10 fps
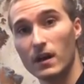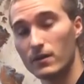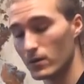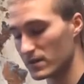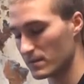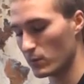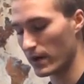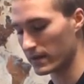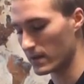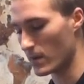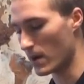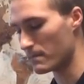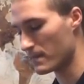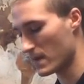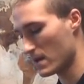on those and break them
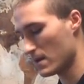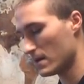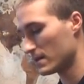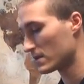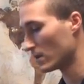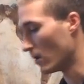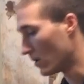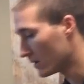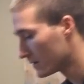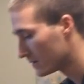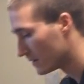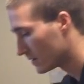up. So a